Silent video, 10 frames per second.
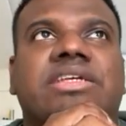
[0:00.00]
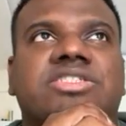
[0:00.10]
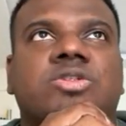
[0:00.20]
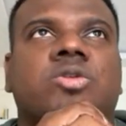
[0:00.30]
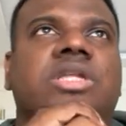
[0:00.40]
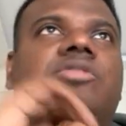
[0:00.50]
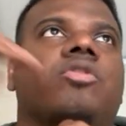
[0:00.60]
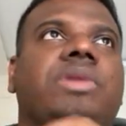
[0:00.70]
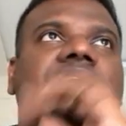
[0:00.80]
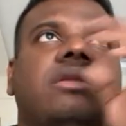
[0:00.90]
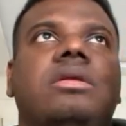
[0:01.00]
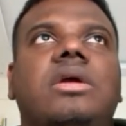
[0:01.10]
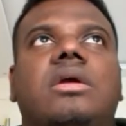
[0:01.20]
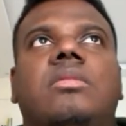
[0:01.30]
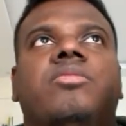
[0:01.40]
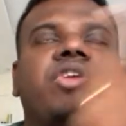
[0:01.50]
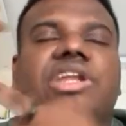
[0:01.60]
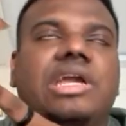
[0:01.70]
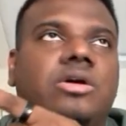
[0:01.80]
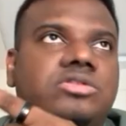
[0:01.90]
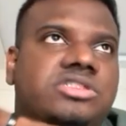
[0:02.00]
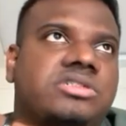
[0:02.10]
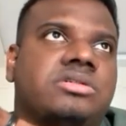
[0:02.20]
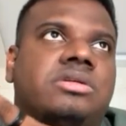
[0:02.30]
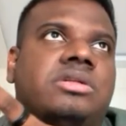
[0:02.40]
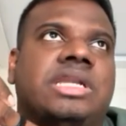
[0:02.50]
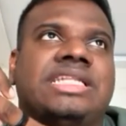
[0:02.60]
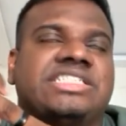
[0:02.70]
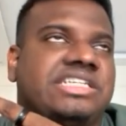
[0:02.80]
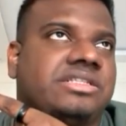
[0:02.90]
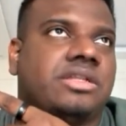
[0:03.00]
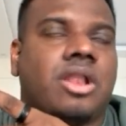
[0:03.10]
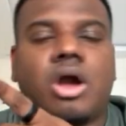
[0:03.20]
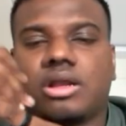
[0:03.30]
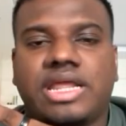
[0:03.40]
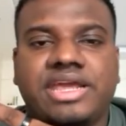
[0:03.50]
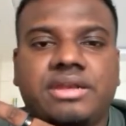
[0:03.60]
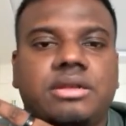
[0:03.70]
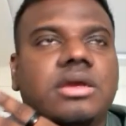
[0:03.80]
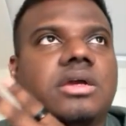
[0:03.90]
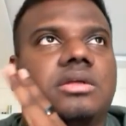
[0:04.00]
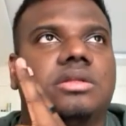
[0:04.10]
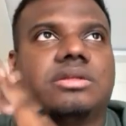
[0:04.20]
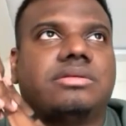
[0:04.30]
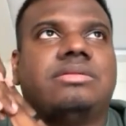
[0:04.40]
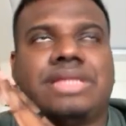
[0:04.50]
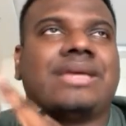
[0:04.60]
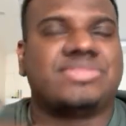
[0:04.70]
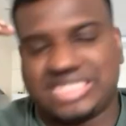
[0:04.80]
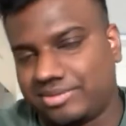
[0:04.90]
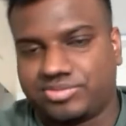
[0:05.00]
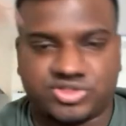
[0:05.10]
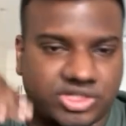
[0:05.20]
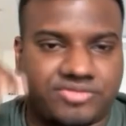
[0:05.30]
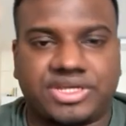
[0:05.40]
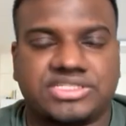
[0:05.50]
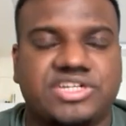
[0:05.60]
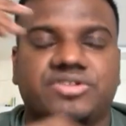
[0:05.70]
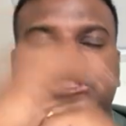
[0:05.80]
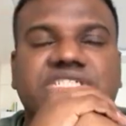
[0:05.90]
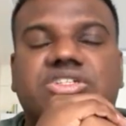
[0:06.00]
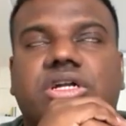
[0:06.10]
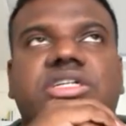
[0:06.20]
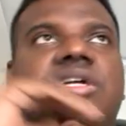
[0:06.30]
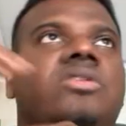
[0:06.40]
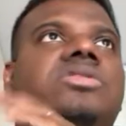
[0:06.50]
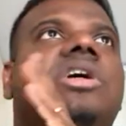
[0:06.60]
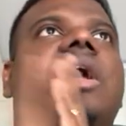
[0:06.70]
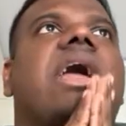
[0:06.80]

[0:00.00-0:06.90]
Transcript: So that would mean printing out, let's say, the log line, the timestamp, so that we can sequentially sort it out.